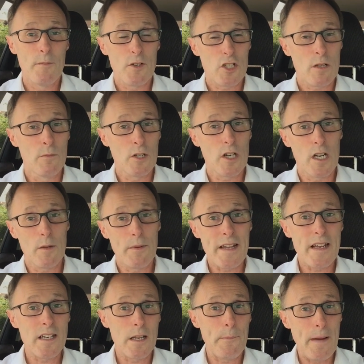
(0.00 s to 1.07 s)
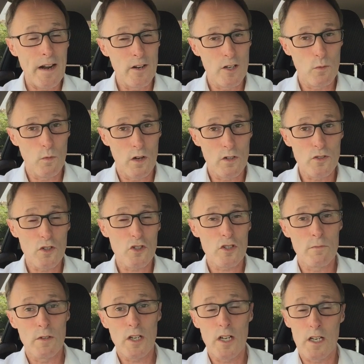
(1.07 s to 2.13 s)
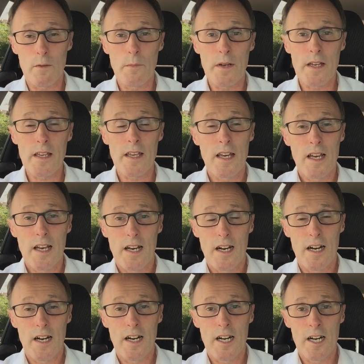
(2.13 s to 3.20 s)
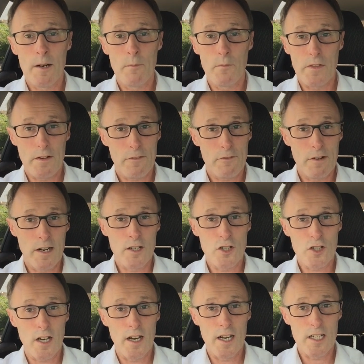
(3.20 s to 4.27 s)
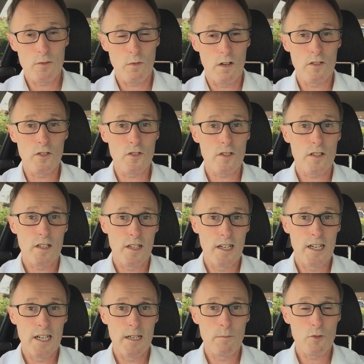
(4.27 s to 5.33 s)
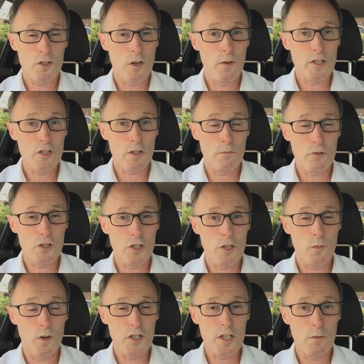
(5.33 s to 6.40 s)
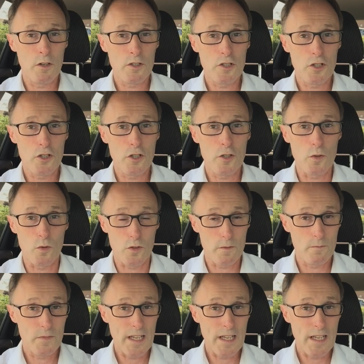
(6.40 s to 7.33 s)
Some are going to be independent ones, some are going to be franchise ones, so it's up to you what you want to choose.